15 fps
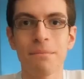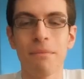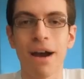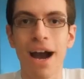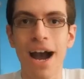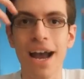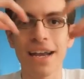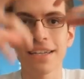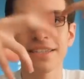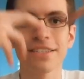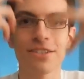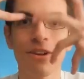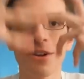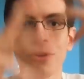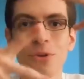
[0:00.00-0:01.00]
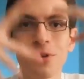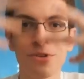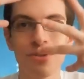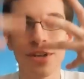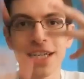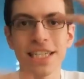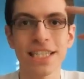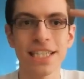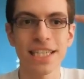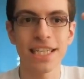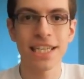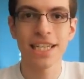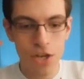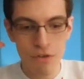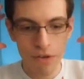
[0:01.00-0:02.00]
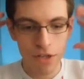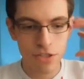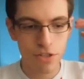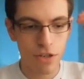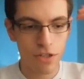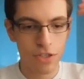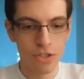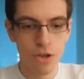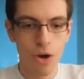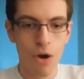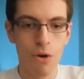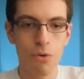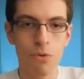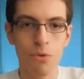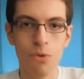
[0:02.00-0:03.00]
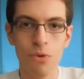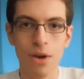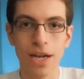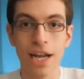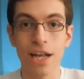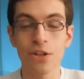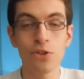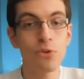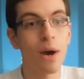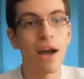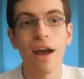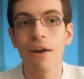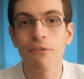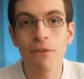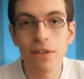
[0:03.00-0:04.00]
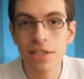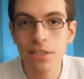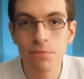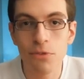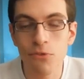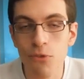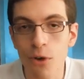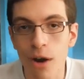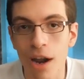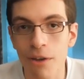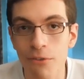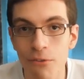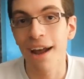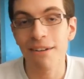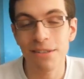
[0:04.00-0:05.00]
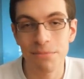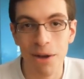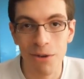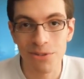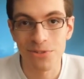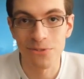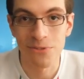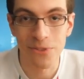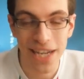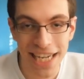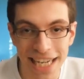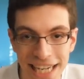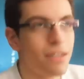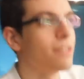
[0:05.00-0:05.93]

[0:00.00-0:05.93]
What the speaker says: my eyes started going crazy. Hearing started to go. And I knew, I felt this before. I was about to faint.